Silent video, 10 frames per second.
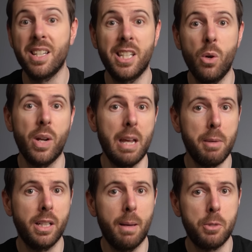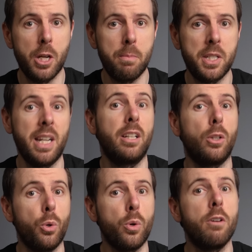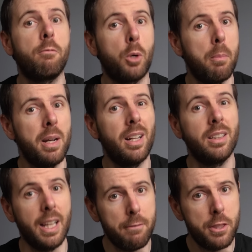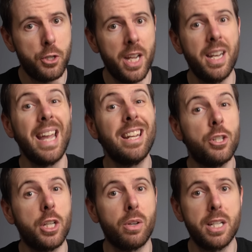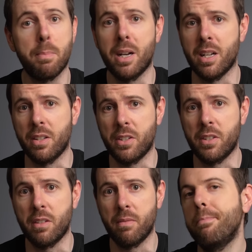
to sell gaming laptops in lieu of proper 11th gen H series parts.